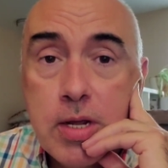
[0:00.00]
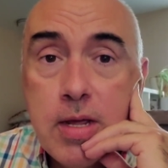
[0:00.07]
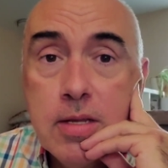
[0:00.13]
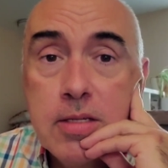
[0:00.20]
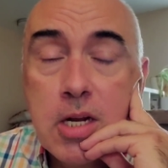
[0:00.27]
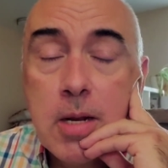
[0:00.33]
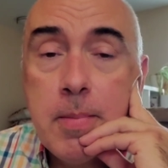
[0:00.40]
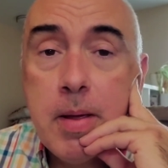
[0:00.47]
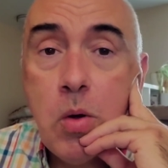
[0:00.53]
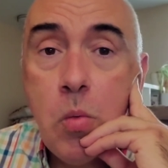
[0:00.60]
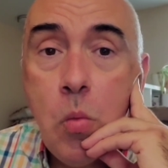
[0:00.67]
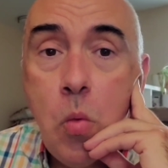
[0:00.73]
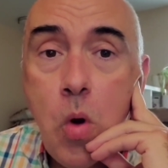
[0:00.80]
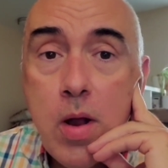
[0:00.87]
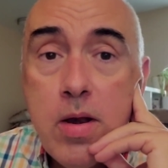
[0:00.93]
is going to be
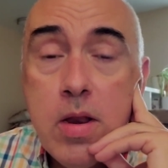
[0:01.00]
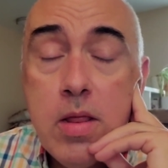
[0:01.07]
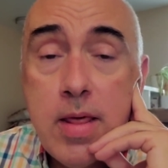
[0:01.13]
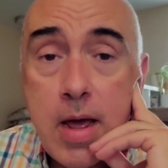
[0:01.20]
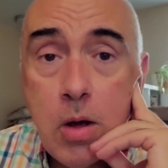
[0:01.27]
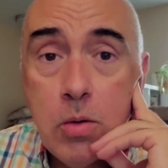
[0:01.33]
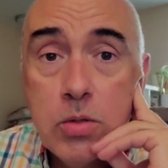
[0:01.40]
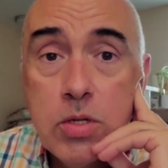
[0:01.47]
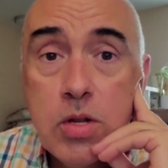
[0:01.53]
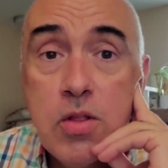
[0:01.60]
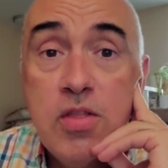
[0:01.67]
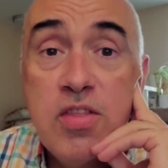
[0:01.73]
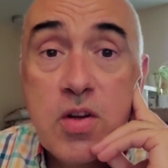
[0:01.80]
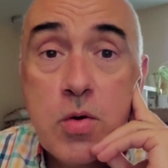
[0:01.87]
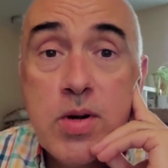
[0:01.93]

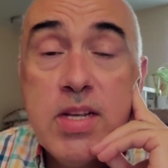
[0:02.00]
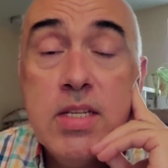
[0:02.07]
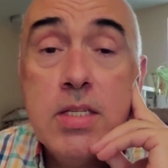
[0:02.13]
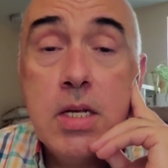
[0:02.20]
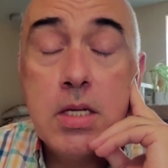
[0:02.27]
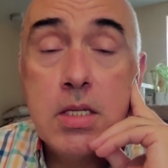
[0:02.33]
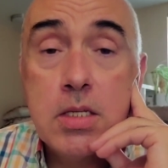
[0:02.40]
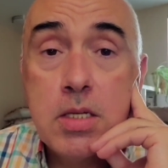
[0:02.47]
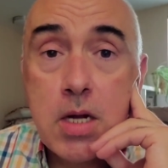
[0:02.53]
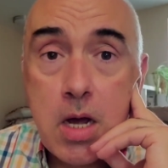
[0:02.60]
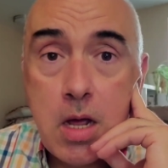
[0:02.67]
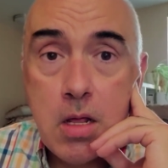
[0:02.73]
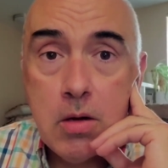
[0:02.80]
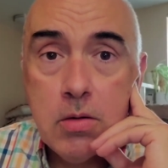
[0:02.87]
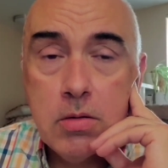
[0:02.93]

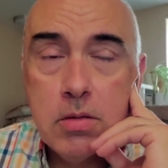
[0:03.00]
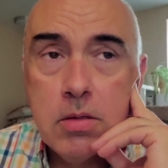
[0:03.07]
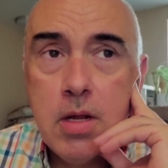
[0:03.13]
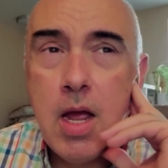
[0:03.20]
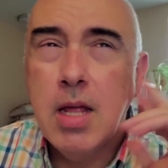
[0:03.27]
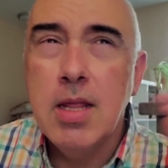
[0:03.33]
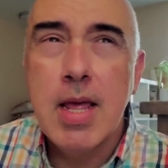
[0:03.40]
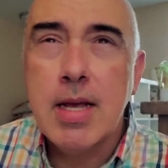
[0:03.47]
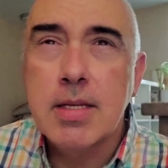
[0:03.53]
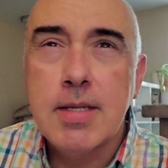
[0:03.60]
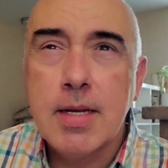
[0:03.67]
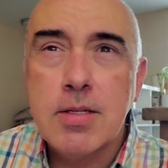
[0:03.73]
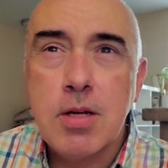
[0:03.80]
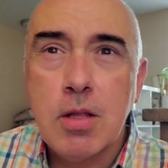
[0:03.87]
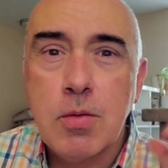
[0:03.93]
$1,036 and like
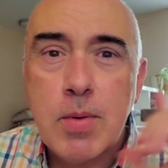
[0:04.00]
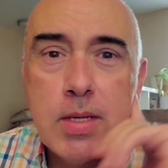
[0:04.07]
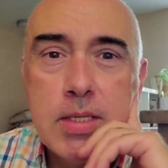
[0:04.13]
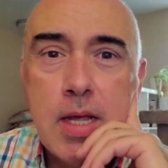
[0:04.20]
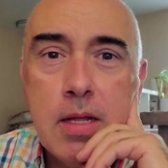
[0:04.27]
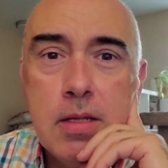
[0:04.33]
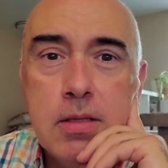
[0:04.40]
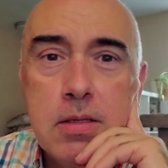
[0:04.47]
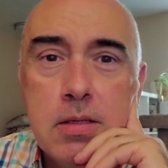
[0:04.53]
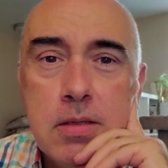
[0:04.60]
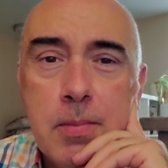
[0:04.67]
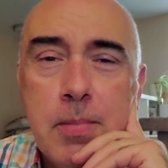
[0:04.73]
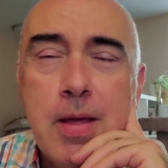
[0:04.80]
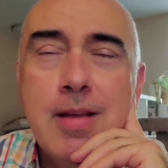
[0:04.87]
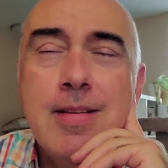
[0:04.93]
63 cents,
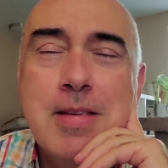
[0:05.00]
something